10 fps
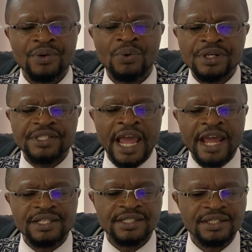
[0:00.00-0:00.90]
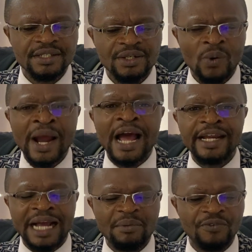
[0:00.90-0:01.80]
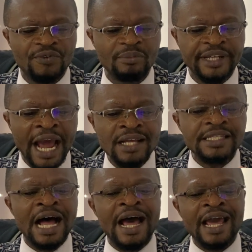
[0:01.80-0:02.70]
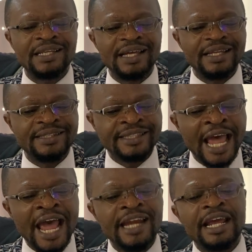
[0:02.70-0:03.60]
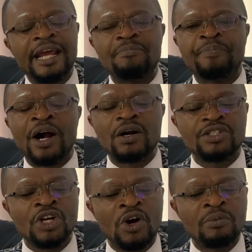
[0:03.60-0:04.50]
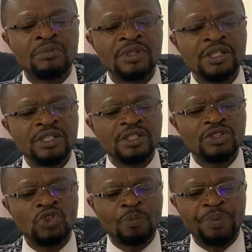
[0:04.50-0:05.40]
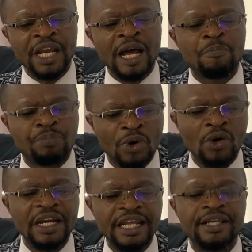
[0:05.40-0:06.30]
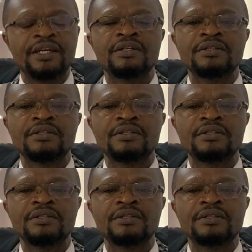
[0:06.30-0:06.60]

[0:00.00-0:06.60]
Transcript: Who is Gent? Where are they coming from? Gent are third in Belgium Jupiler Pro League.